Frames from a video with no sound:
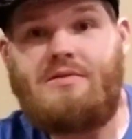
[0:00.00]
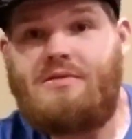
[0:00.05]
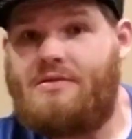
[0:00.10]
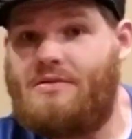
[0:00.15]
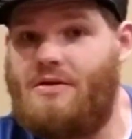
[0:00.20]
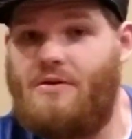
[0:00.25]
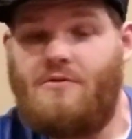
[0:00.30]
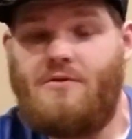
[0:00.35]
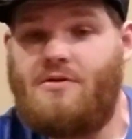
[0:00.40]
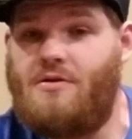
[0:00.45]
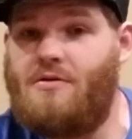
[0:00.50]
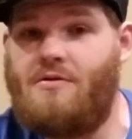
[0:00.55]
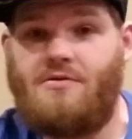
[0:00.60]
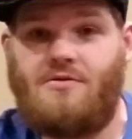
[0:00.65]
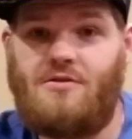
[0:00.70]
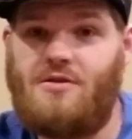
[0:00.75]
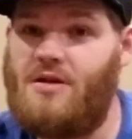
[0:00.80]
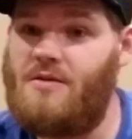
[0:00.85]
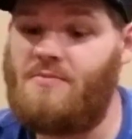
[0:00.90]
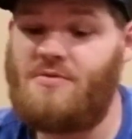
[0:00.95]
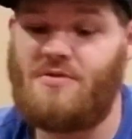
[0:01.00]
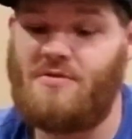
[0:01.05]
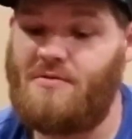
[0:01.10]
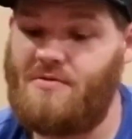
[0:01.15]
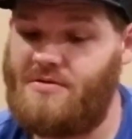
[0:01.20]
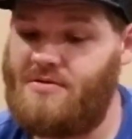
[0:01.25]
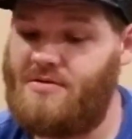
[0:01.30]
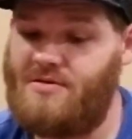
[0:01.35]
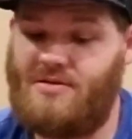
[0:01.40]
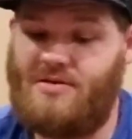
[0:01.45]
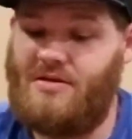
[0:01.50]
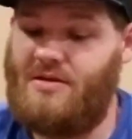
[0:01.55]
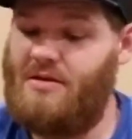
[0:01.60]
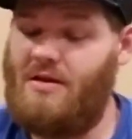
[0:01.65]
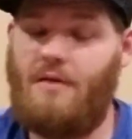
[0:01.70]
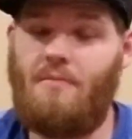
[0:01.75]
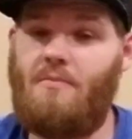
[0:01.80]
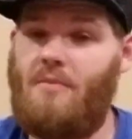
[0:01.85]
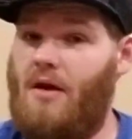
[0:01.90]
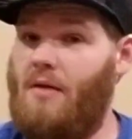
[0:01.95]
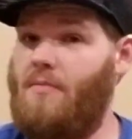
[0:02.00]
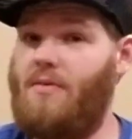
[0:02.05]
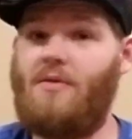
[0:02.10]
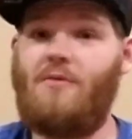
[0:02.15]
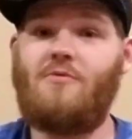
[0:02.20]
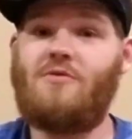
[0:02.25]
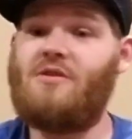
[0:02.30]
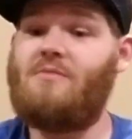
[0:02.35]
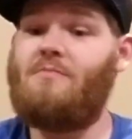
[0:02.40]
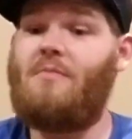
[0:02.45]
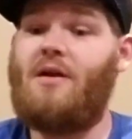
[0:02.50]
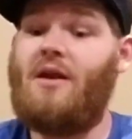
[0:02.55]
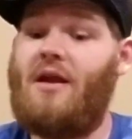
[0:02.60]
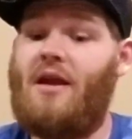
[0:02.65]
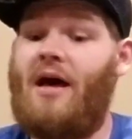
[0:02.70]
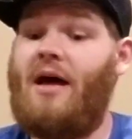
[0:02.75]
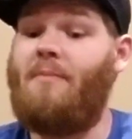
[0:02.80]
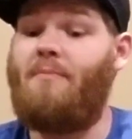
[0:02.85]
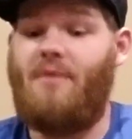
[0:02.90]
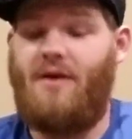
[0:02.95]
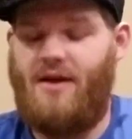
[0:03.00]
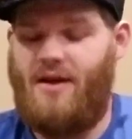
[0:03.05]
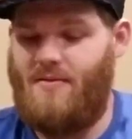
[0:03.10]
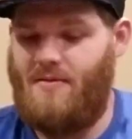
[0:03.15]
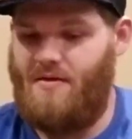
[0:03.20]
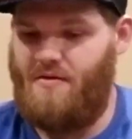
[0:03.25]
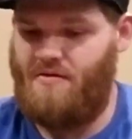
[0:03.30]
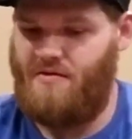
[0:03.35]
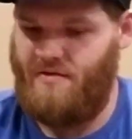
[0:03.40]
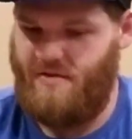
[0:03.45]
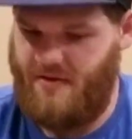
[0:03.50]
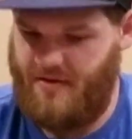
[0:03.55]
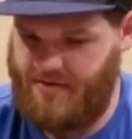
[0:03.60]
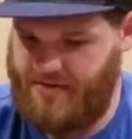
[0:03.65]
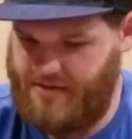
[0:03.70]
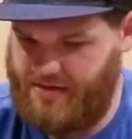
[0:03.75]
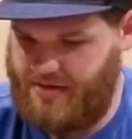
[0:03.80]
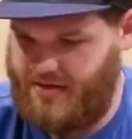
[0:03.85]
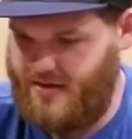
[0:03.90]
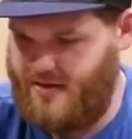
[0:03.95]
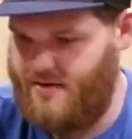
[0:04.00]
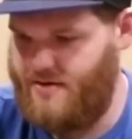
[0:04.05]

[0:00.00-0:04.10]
They were dirt cheap, so it's just like, I'd be losing money not buying these things.